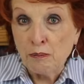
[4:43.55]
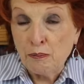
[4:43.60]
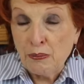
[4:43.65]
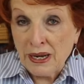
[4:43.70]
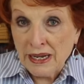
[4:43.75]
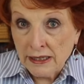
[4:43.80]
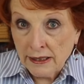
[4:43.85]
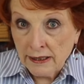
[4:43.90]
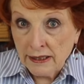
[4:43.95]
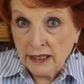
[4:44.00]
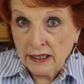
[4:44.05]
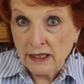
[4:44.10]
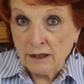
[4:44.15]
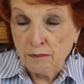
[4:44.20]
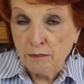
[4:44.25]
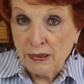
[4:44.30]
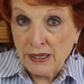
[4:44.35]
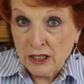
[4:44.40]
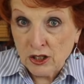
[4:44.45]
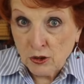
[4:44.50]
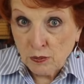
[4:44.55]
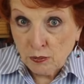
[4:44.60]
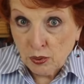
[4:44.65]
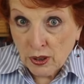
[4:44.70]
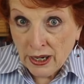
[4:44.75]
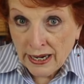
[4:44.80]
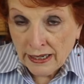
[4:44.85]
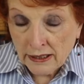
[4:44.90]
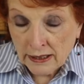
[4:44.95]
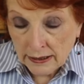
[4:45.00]
basic best
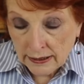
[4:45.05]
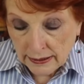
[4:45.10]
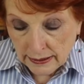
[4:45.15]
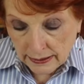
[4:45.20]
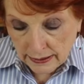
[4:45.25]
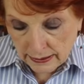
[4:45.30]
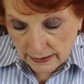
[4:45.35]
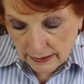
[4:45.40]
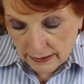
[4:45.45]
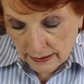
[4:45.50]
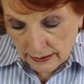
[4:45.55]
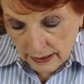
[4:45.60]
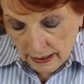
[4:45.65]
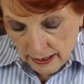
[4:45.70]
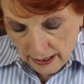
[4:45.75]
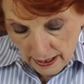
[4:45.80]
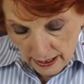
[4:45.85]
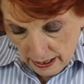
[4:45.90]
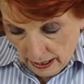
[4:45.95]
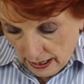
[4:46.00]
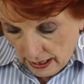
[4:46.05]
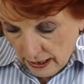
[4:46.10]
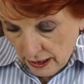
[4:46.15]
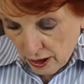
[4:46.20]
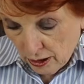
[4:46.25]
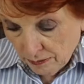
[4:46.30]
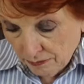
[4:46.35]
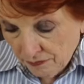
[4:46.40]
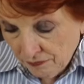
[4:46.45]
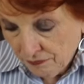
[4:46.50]
practices,
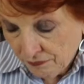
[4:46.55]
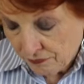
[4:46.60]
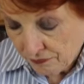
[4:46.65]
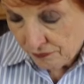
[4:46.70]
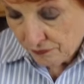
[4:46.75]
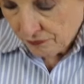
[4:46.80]
um,